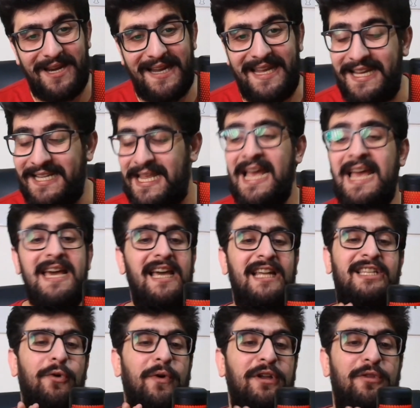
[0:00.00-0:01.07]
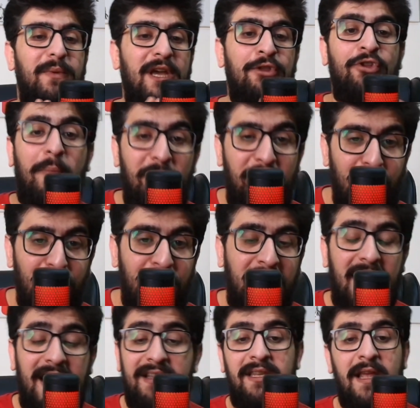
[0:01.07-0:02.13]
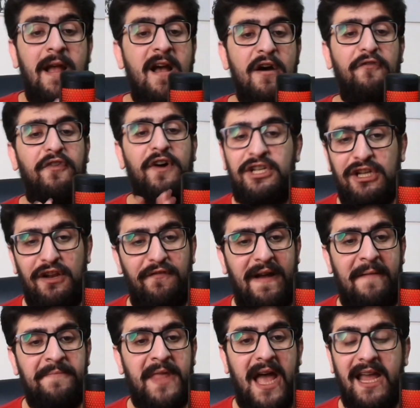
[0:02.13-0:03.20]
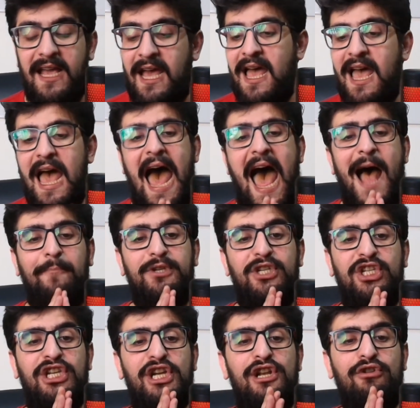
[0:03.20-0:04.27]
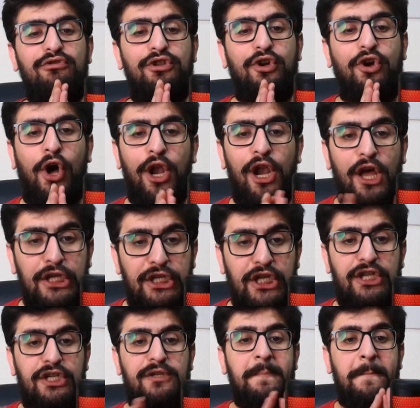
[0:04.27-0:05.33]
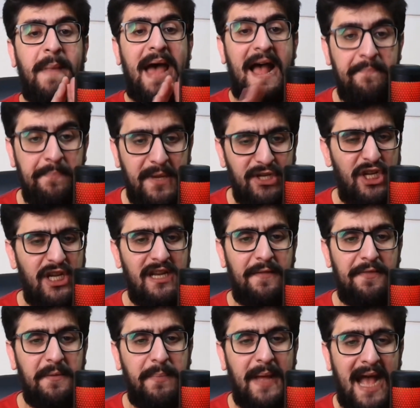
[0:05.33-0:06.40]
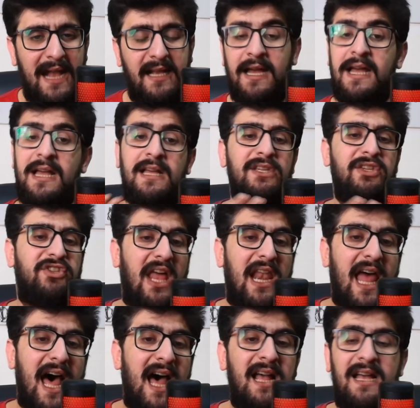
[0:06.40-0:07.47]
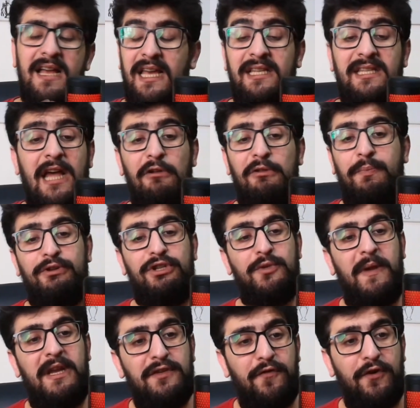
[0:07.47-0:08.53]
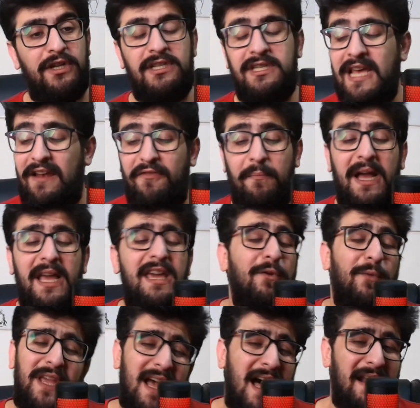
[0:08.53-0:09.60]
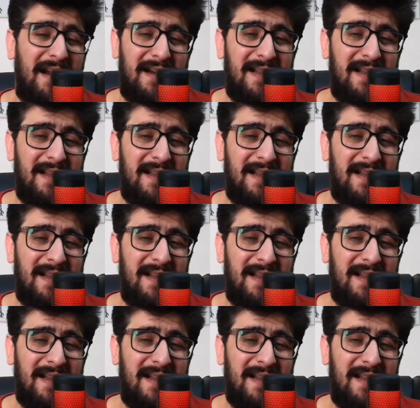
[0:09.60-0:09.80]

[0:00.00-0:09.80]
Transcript: Leagues. It's going to be a top 4 race. Virgil van Dijk, absolute colossus, man machine at the back. Salah, his output speaks for itself, but here we are.